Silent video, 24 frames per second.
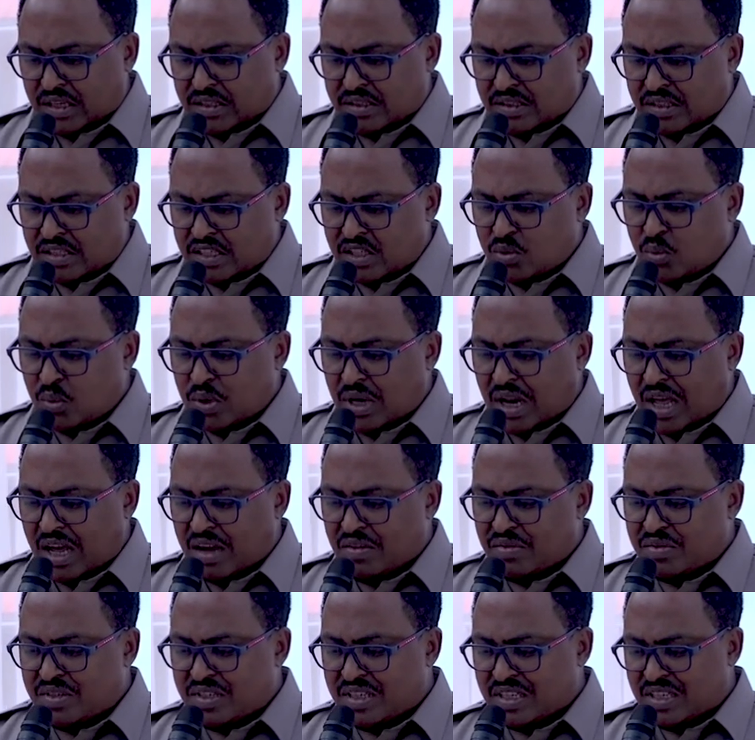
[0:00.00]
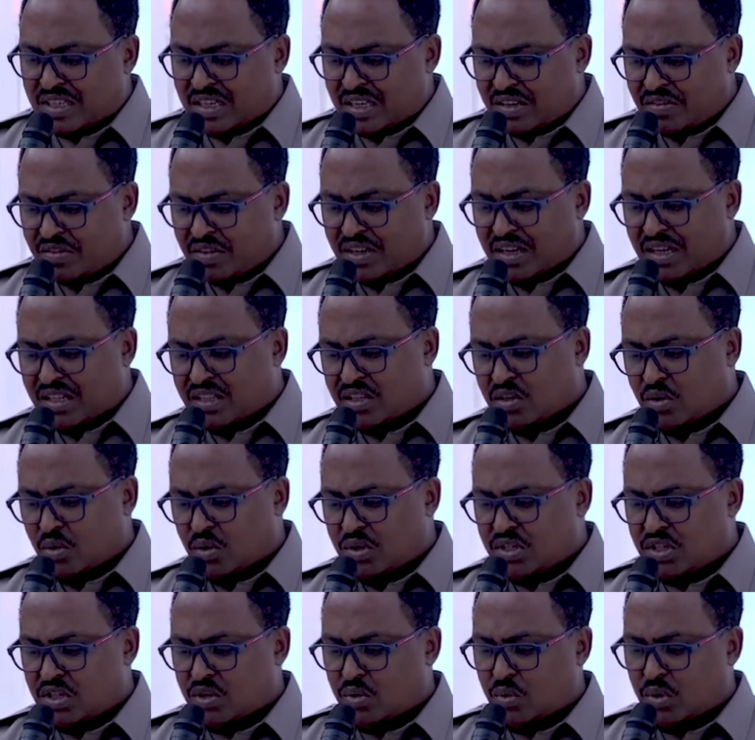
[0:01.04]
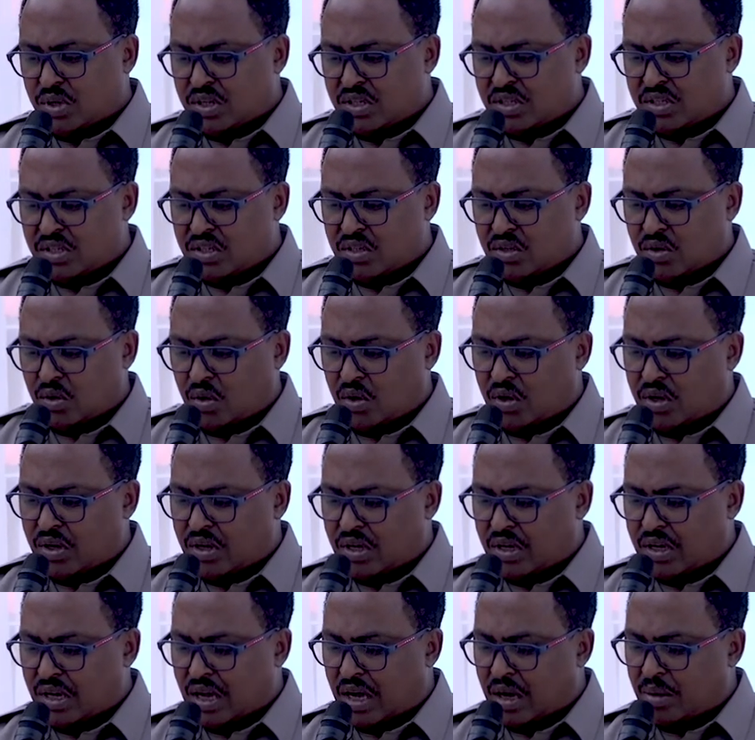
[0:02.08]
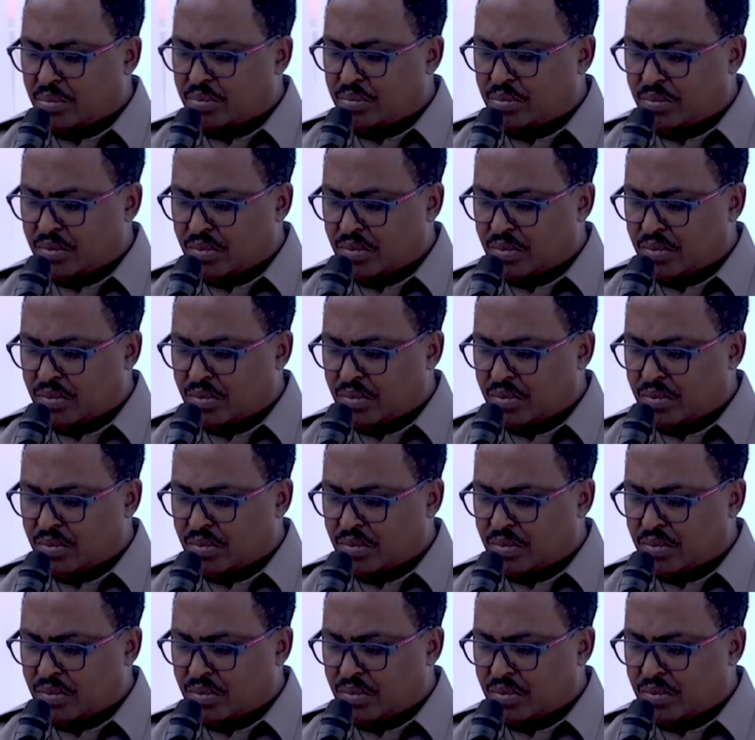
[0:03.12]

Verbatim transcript: This will have significant consequence on hab